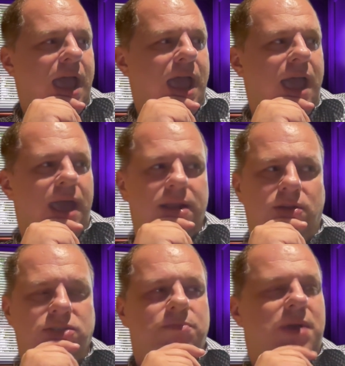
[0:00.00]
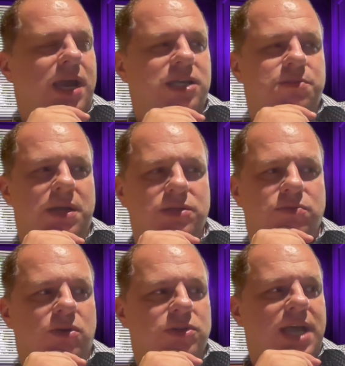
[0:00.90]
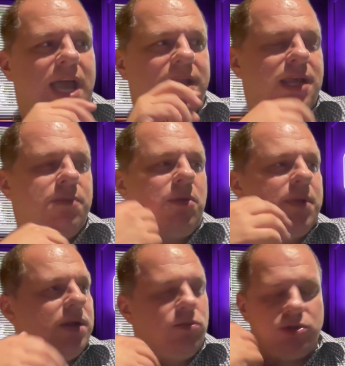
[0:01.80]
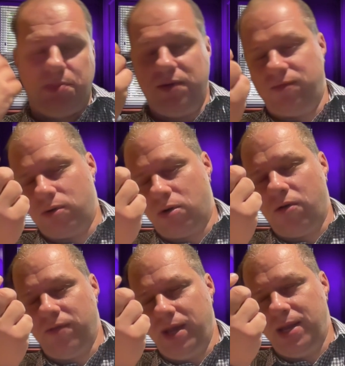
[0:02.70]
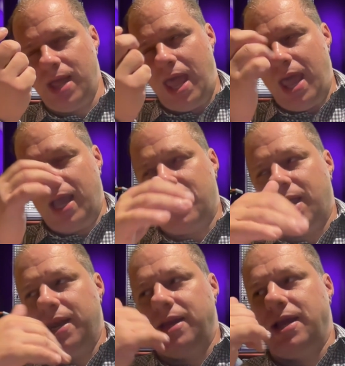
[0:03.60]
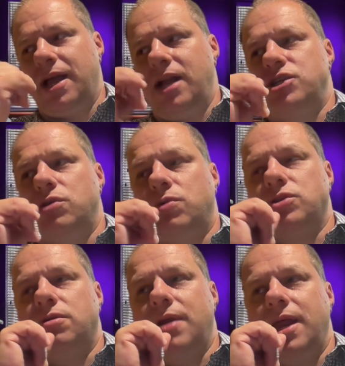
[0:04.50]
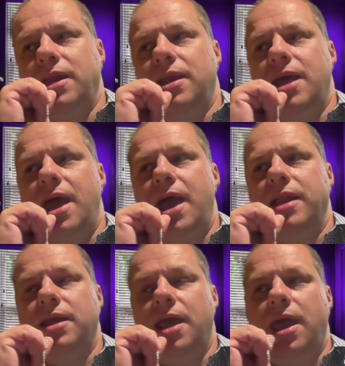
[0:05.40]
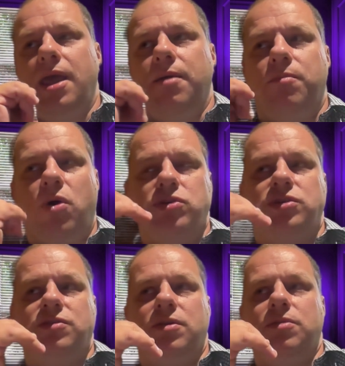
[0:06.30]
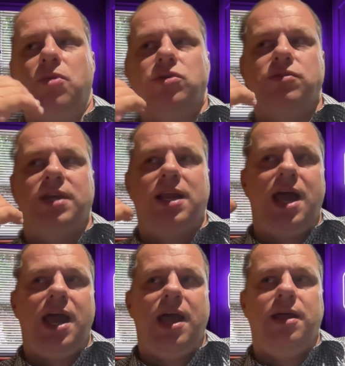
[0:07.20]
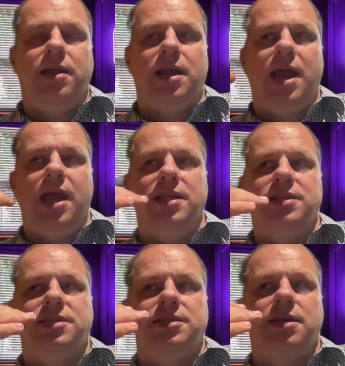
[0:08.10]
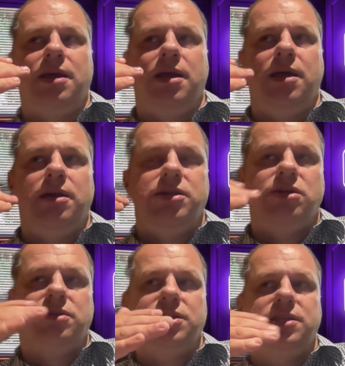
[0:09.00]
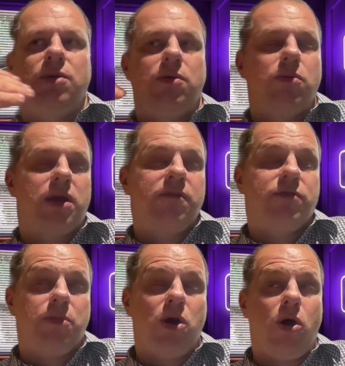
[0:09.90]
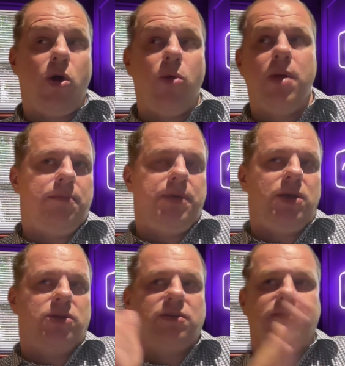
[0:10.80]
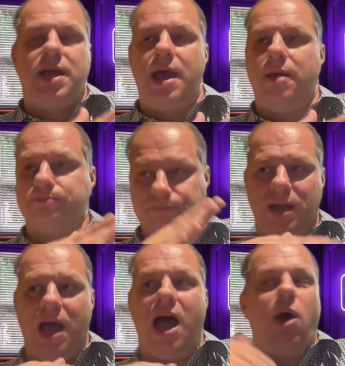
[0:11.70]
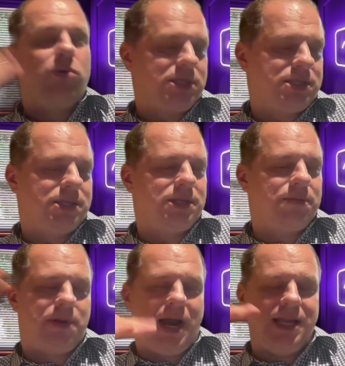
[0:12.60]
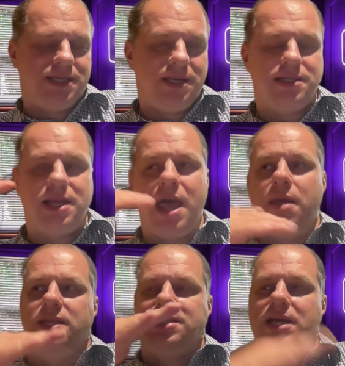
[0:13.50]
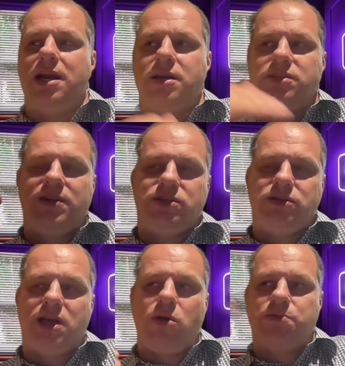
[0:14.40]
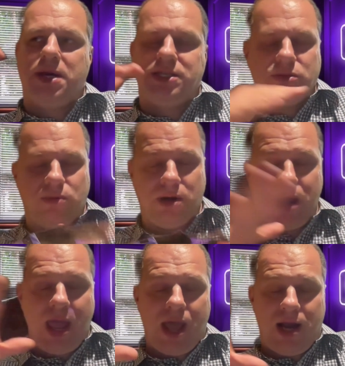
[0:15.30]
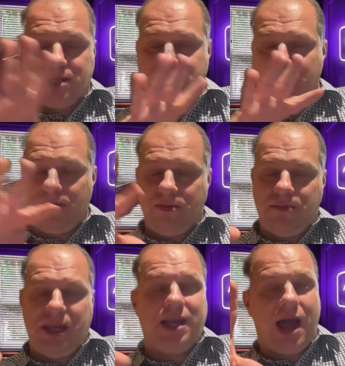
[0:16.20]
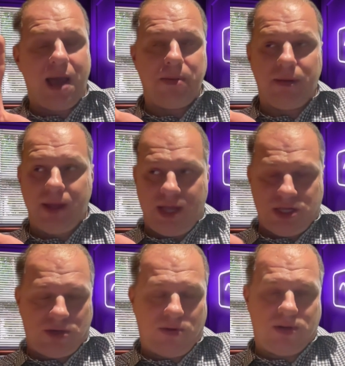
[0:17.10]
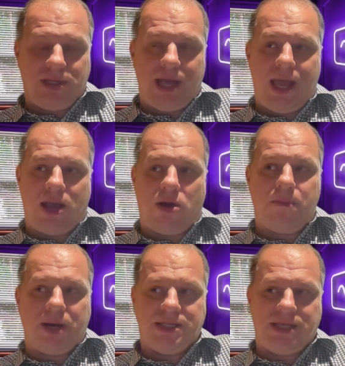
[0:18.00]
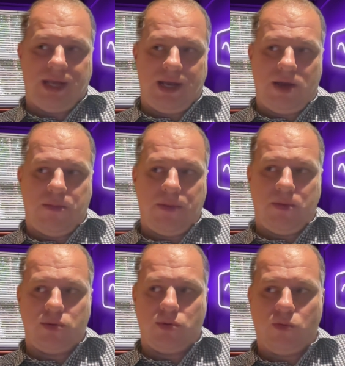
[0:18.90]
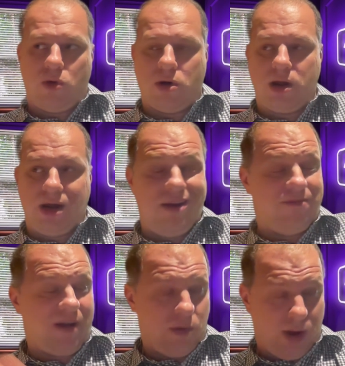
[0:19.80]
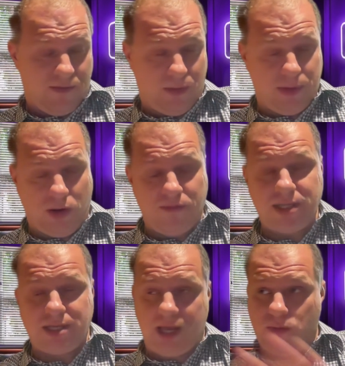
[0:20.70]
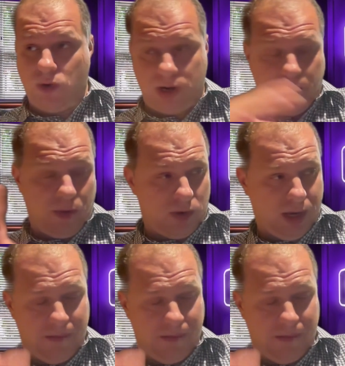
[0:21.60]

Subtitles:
And also my experience was at that moment, it was before COVID. Canada culture was already that most of the clients resources, they were working from home because of the house prices. The salaries versus house prices were, let's say, big gap. So the companies, they allow people to work really far away from the office and work remotely.